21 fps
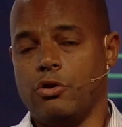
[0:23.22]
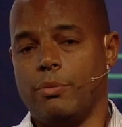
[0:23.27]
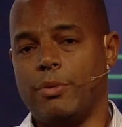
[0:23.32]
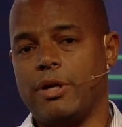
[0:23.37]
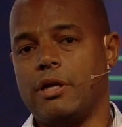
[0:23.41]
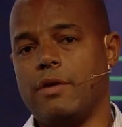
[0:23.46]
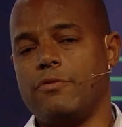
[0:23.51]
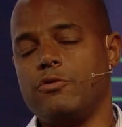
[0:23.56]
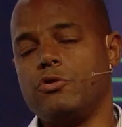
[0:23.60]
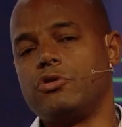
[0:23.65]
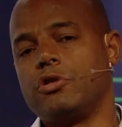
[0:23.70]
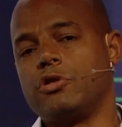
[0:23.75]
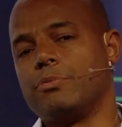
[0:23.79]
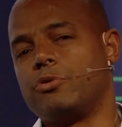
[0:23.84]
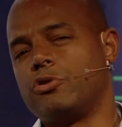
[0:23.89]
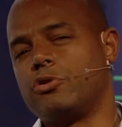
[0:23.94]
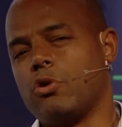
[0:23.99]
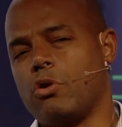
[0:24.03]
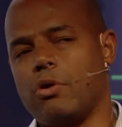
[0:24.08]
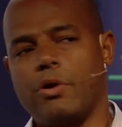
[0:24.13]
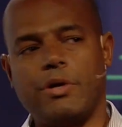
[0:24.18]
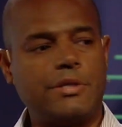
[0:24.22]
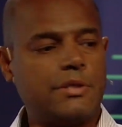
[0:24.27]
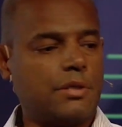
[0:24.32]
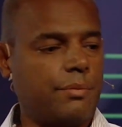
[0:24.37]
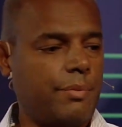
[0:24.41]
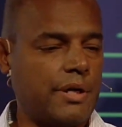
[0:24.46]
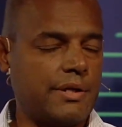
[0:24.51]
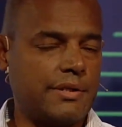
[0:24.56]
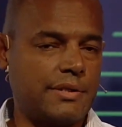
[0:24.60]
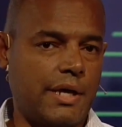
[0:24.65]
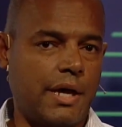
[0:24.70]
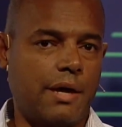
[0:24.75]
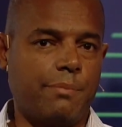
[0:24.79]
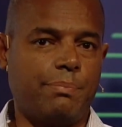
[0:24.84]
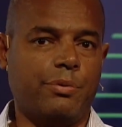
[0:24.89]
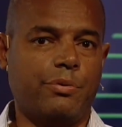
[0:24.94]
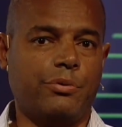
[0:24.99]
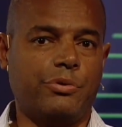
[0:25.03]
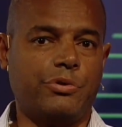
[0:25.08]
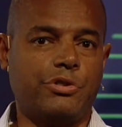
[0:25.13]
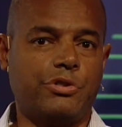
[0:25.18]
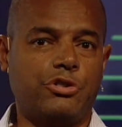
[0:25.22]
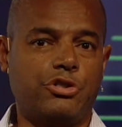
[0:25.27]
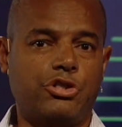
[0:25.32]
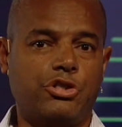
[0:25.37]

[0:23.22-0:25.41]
So I'm going to give you some stories, some examples